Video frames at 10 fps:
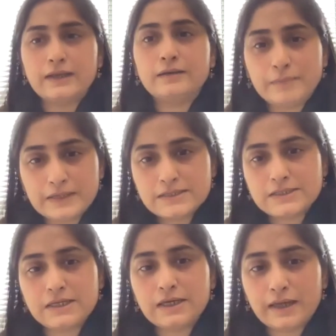And
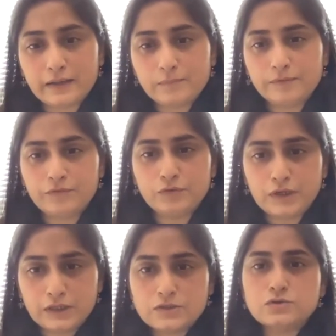please seek help if you
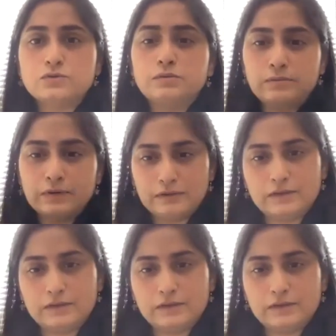need to.